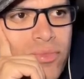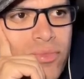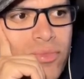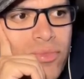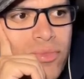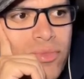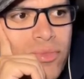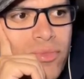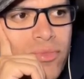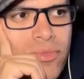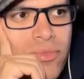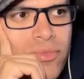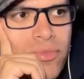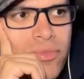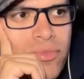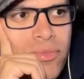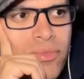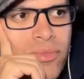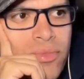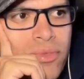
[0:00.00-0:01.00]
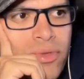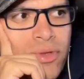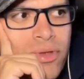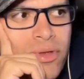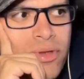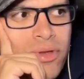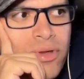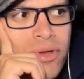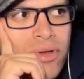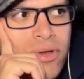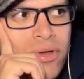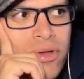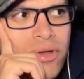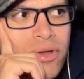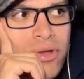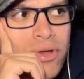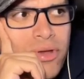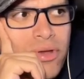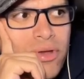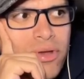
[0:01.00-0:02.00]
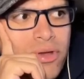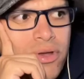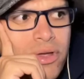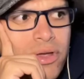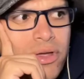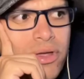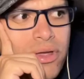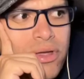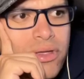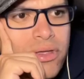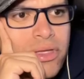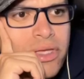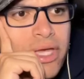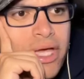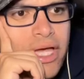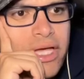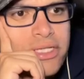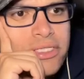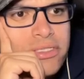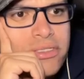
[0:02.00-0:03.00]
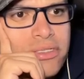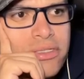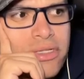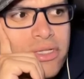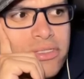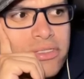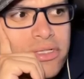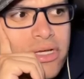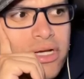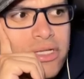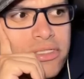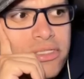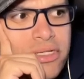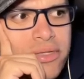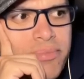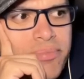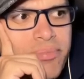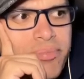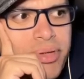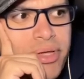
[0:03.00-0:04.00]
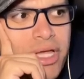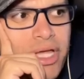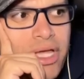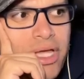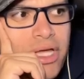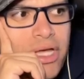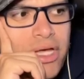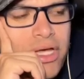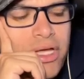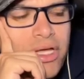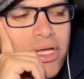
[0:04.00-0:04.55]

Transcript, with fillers: Did she do all this? Yes, disgusting pig.